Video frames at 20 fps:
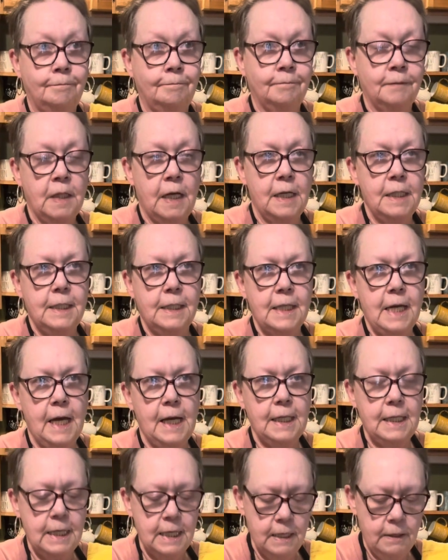Hi,
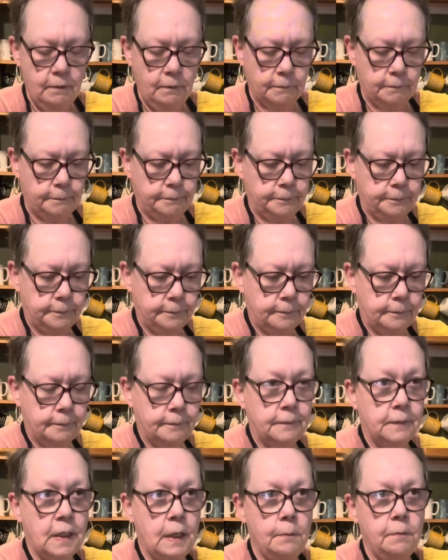Zachy.
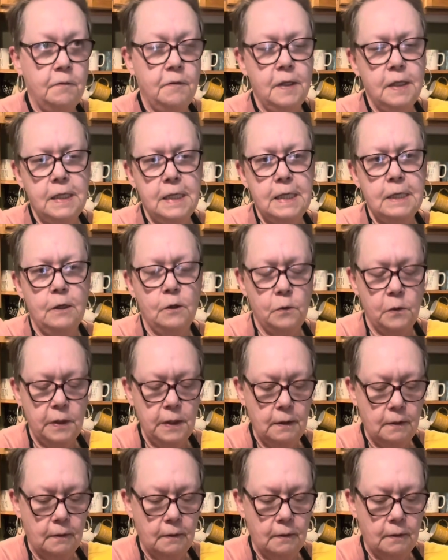I'm videoing.